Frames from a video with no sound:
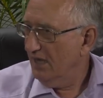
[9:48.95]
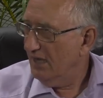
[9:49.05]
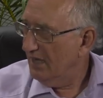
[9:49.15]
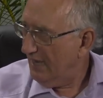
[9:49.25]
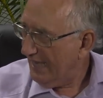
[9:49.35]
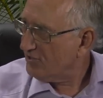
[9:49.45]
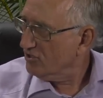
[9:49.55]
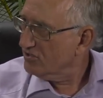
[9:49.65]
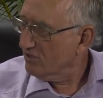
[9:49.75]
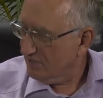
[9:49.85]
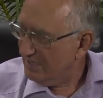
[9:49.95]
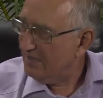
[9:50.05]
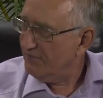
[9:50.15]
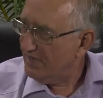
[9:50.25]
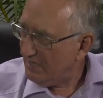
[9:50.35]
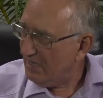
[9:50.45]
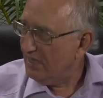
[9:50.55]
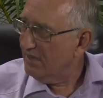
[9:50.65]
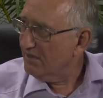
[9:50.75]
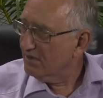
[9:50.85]
lectures on
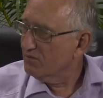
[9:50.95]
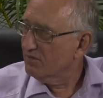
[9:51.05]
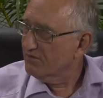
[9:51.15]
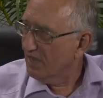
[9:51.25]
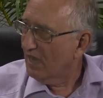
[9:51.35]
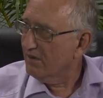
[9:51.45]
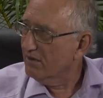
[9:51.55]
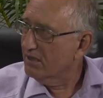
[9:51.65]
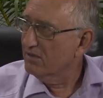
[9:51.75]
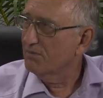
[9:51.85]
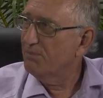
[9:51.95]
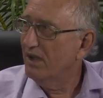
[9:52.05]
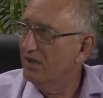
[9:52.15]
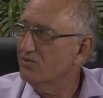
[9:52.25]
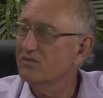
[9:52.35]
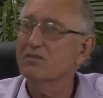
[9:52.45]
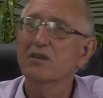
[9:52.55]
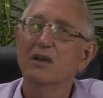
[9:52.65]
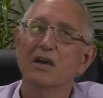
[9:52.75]
DVD that we've done in the past.